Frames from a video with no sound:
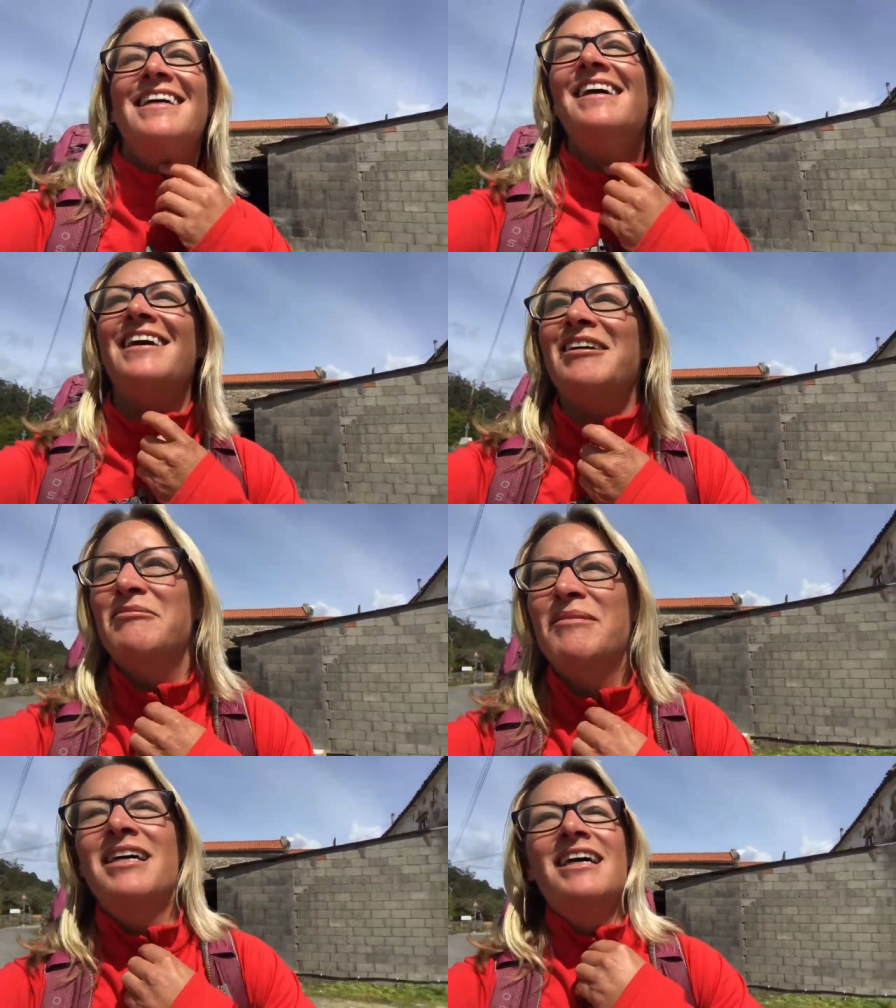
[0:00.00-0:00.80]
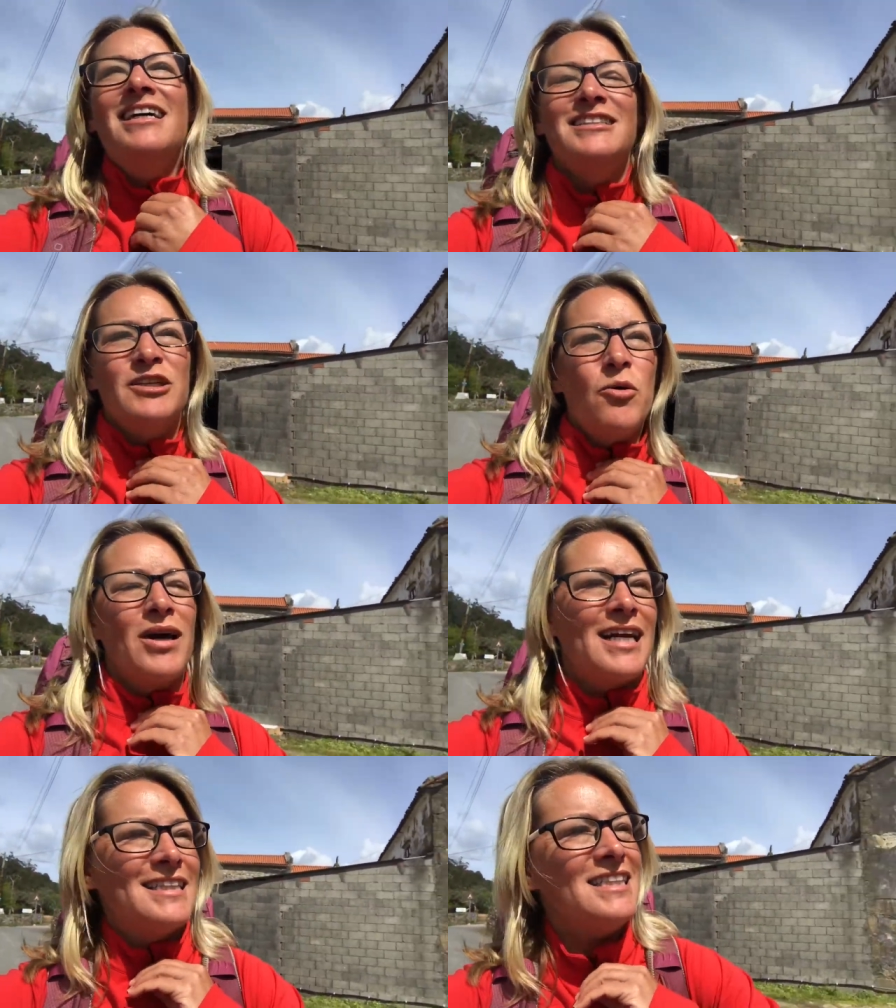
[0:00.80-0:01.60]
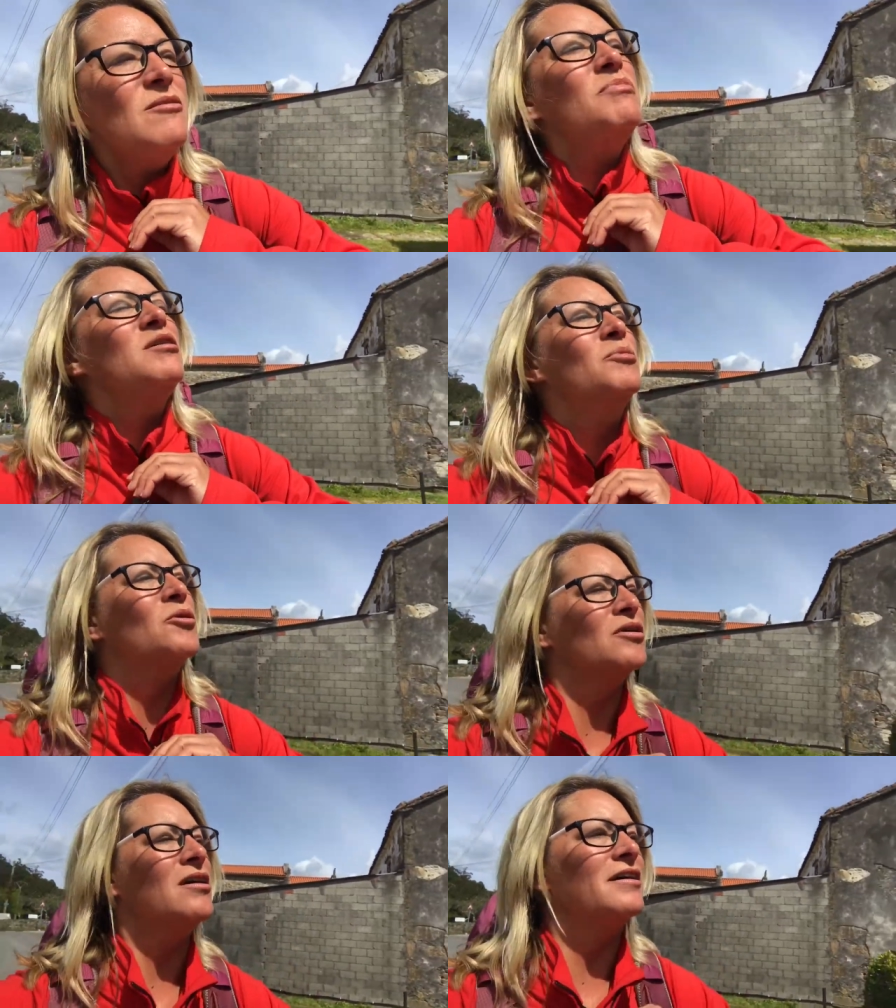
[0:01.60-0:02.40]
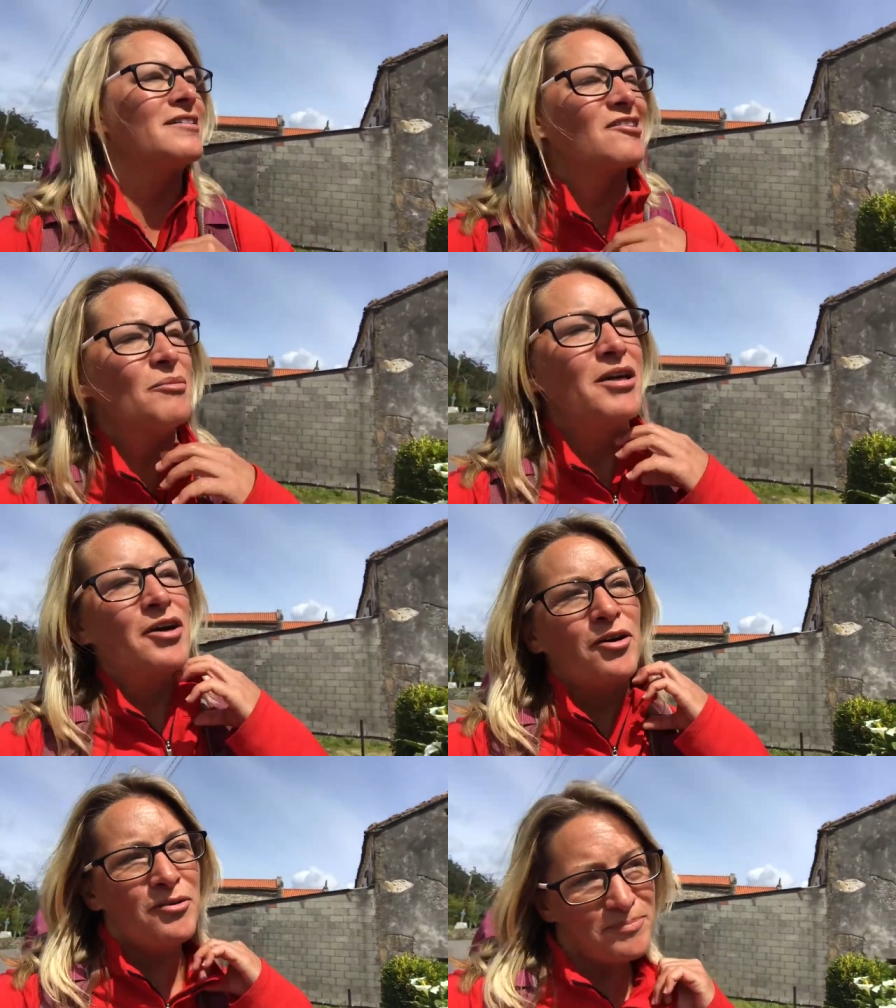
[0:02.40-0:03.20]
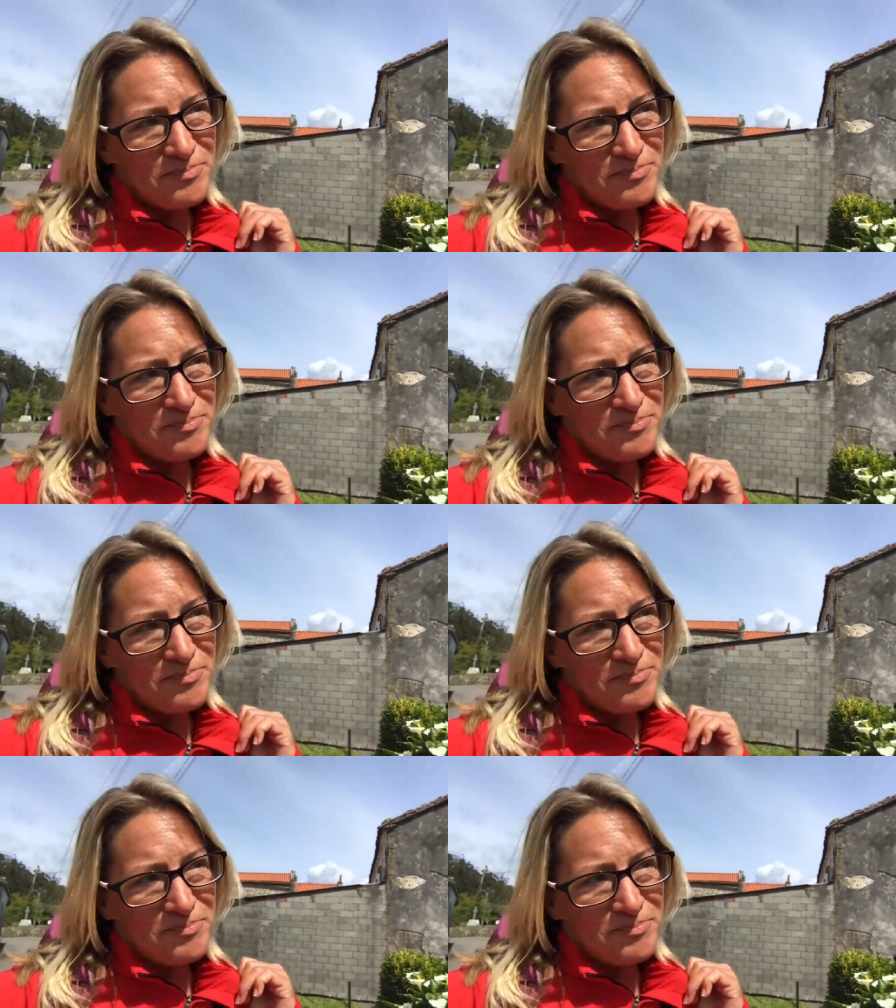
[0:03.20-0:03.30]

And so when I see people on the Camino,